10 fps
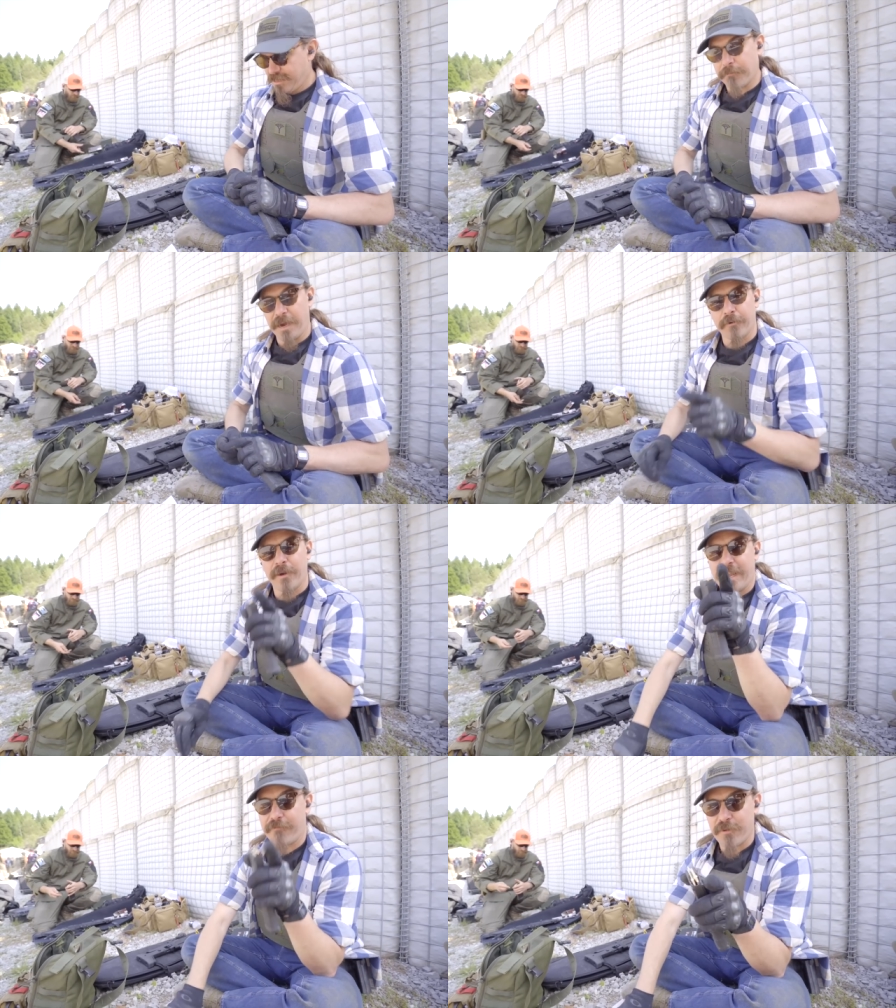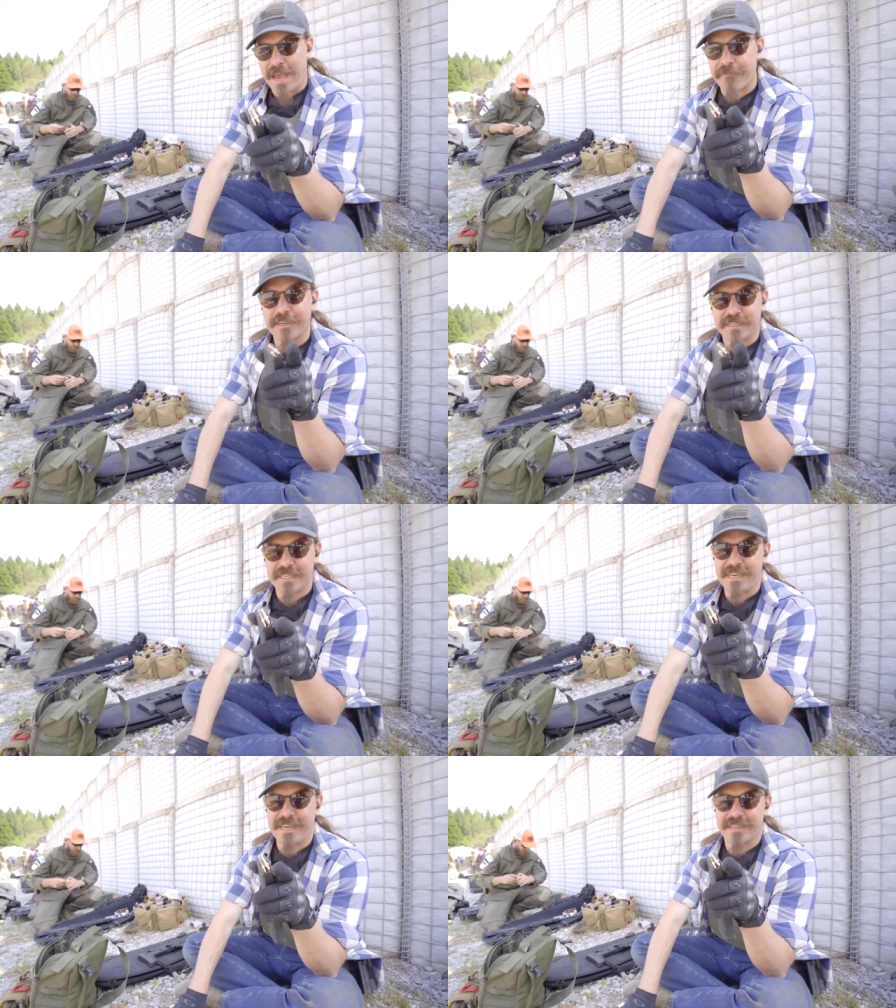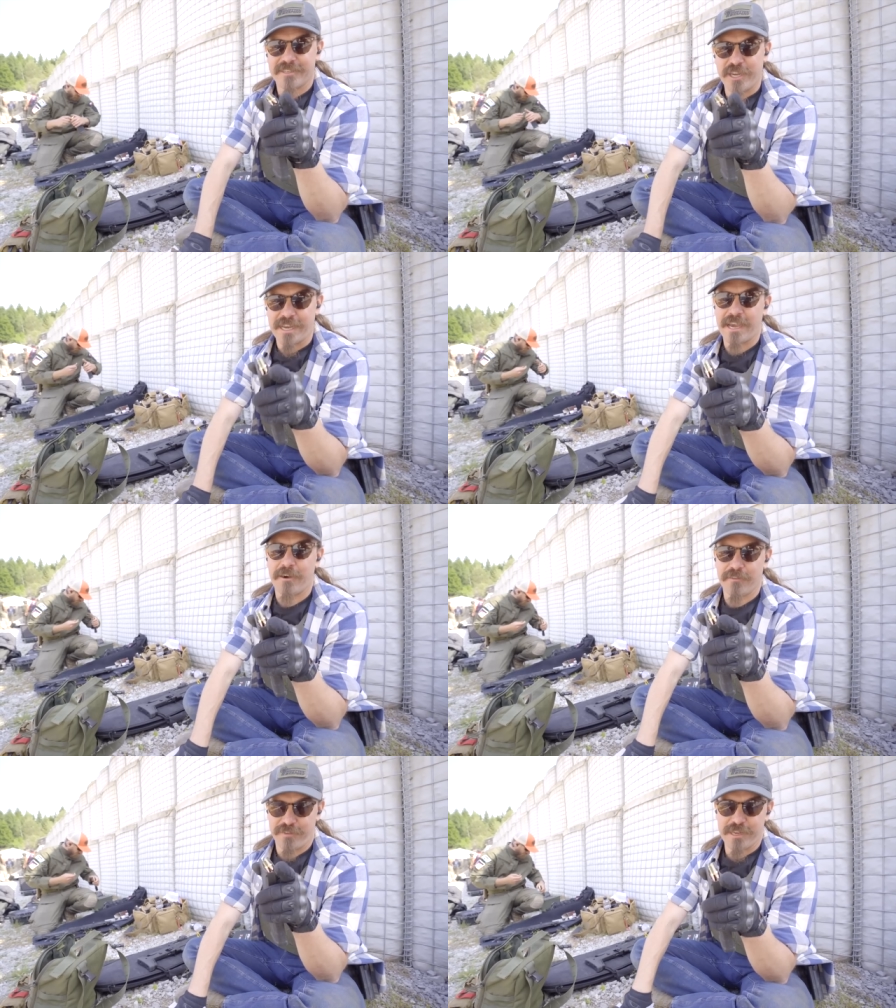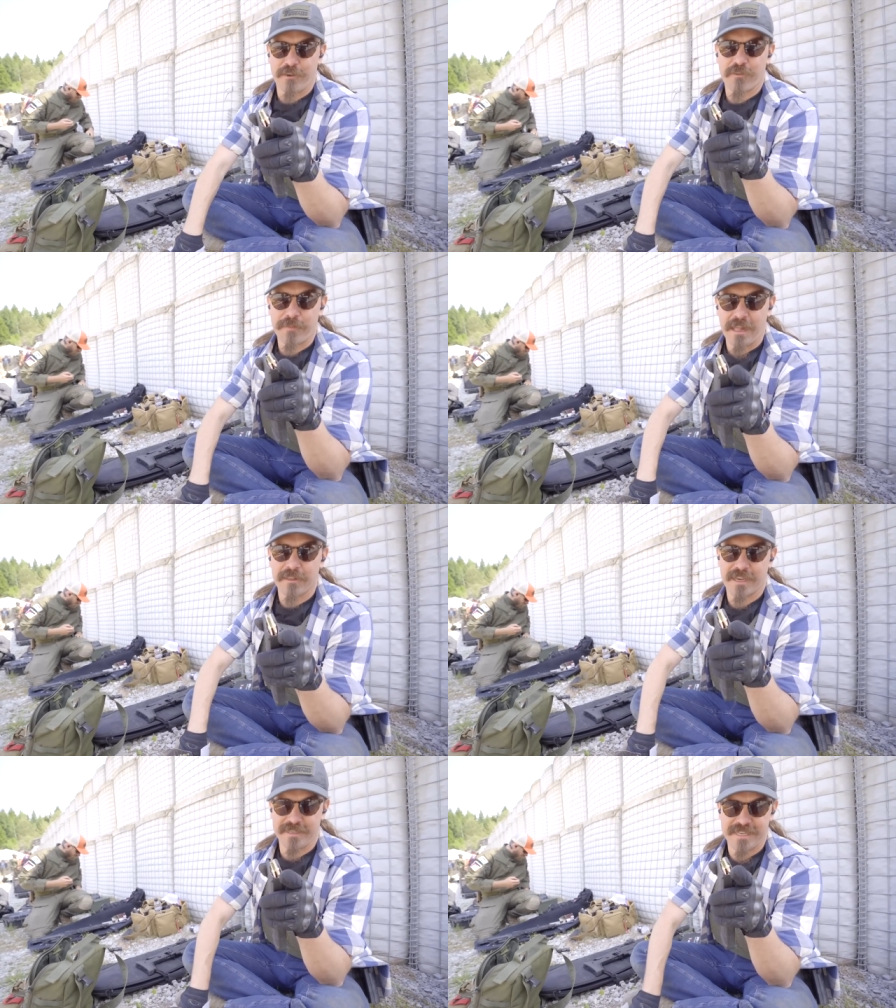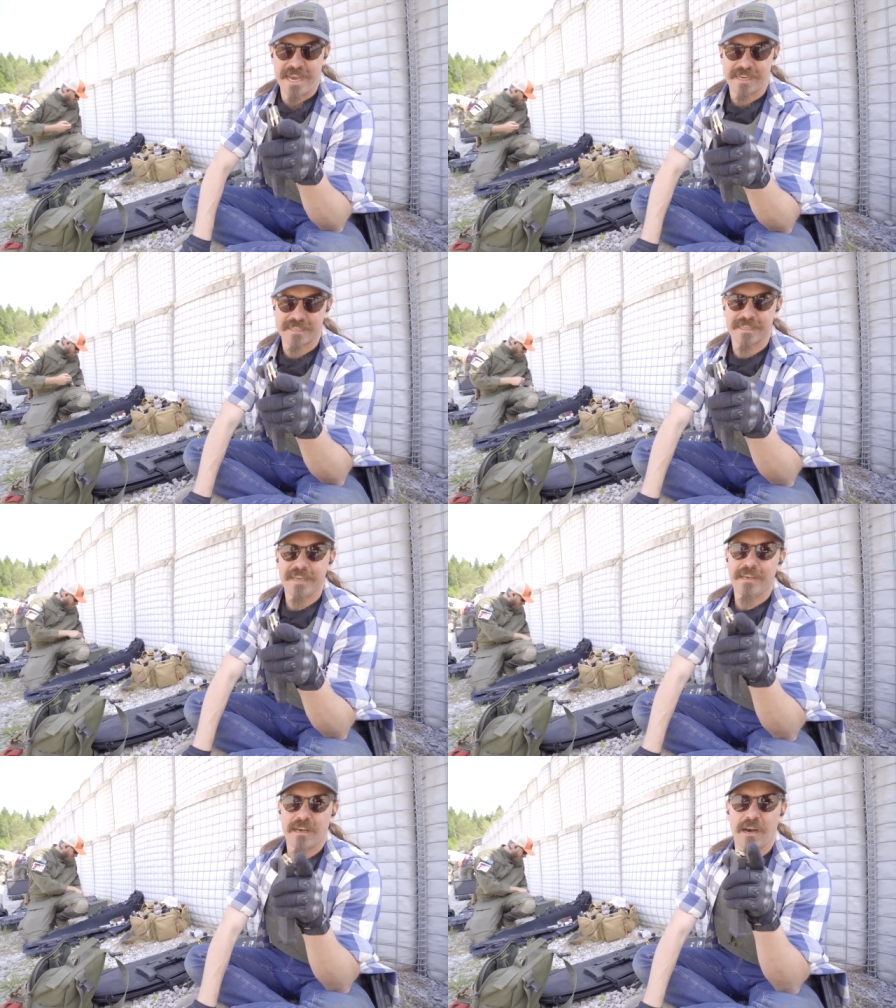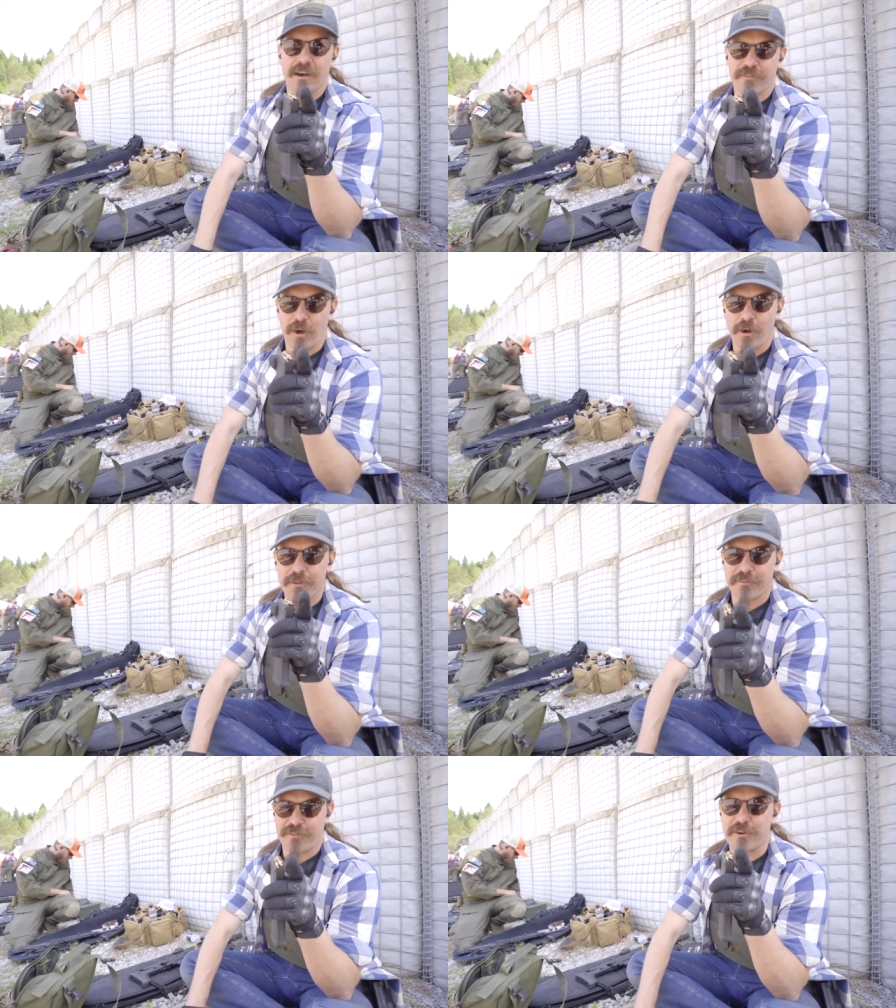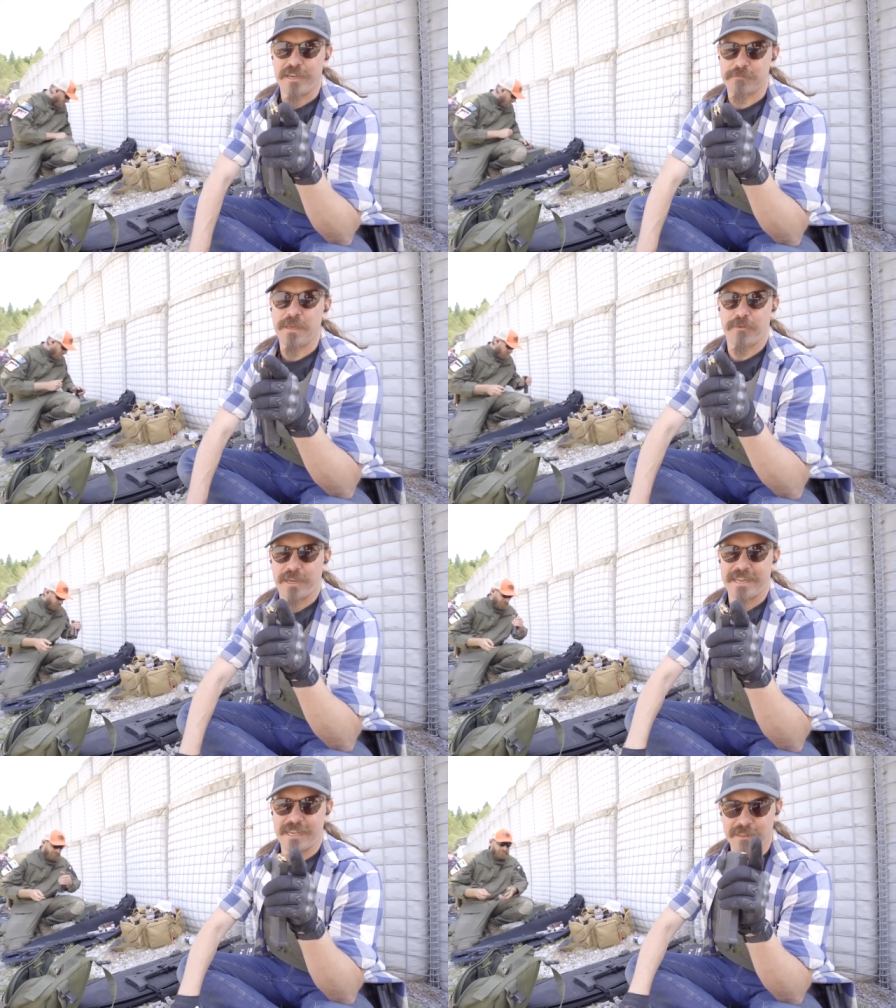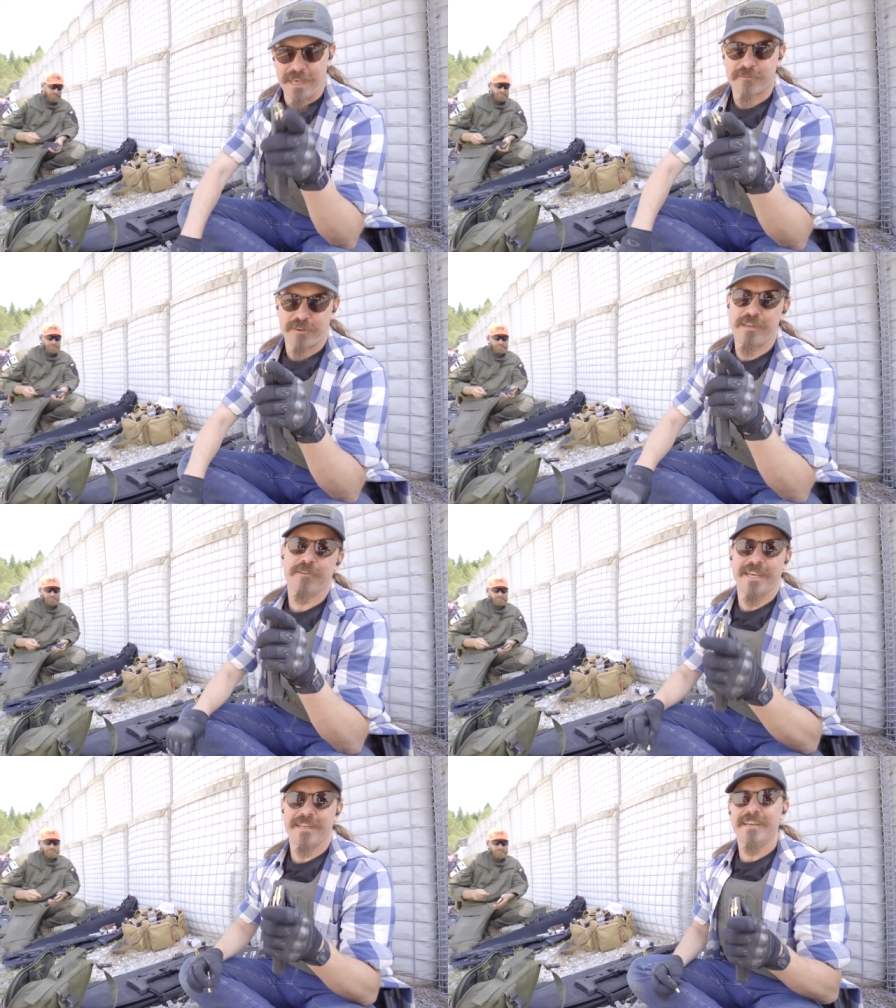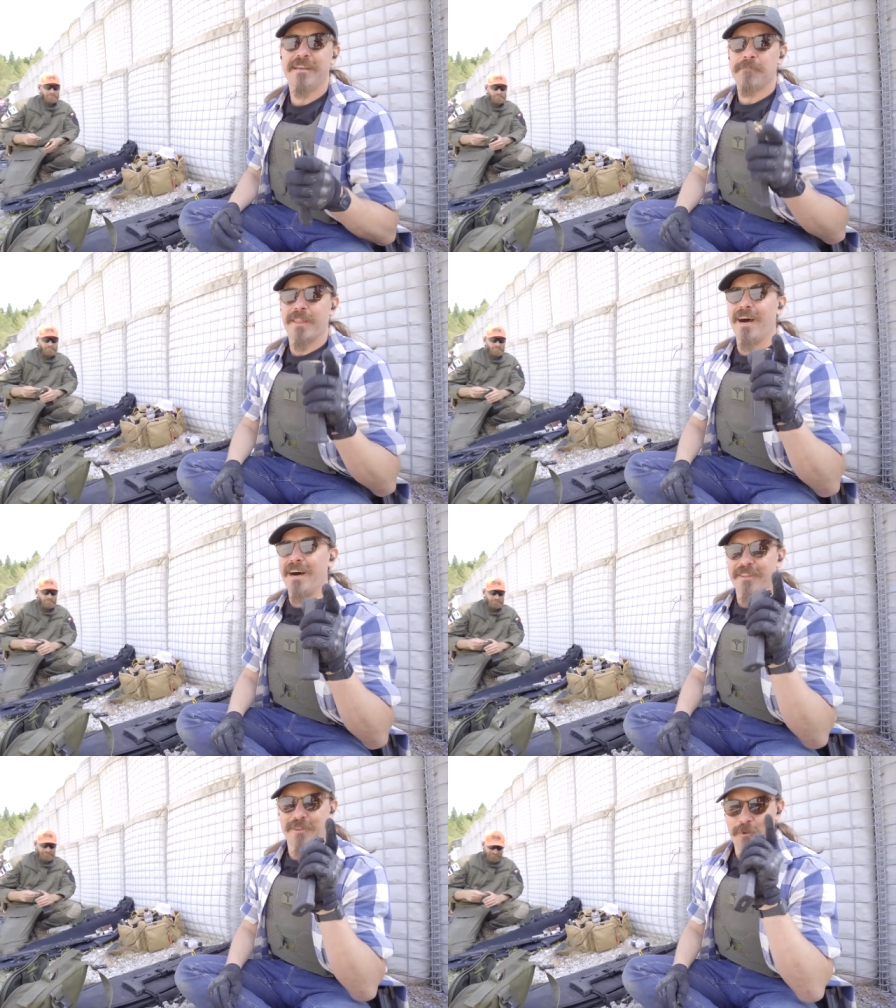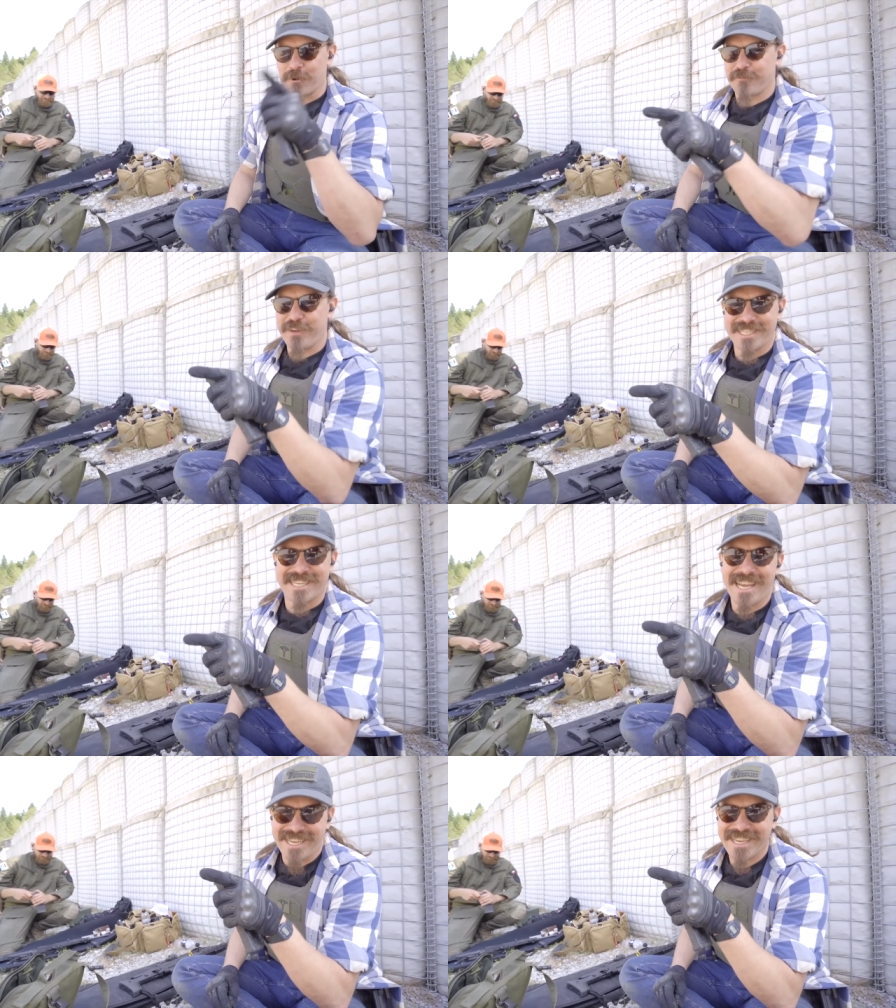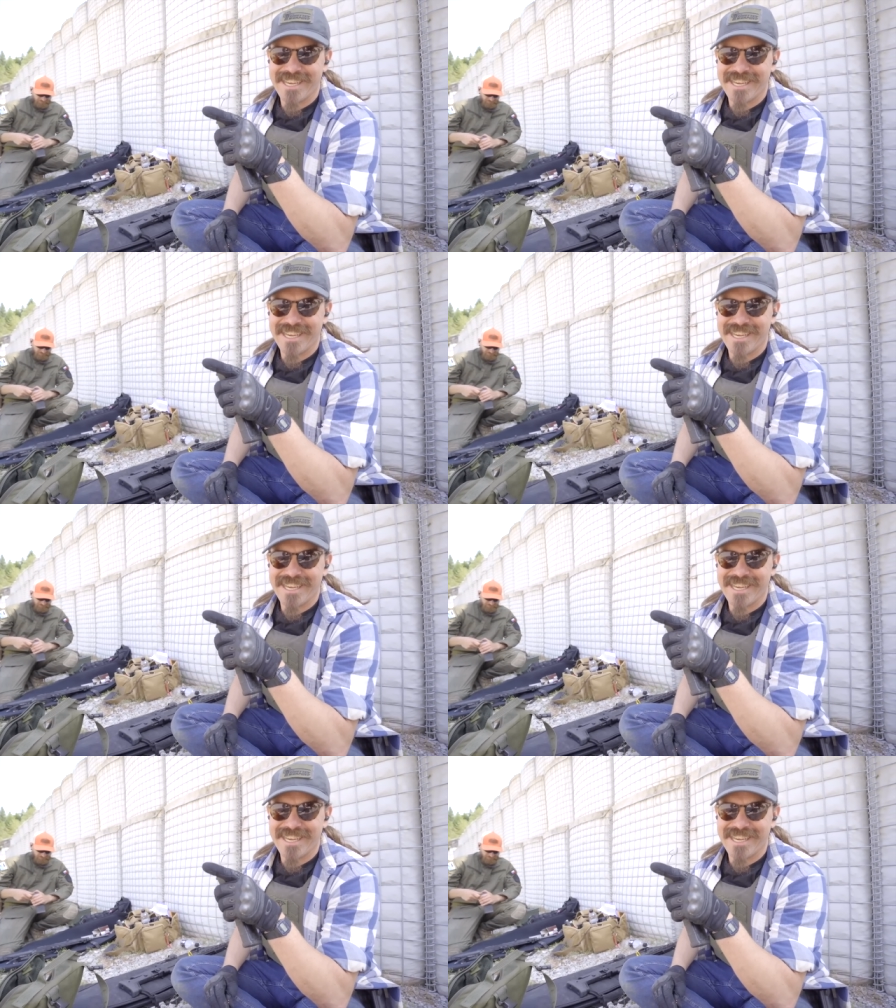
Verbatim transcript: by the way, if you haven't seen it, check out the video from Helikon-Tex of all the various people getting electrocuted on horse fencing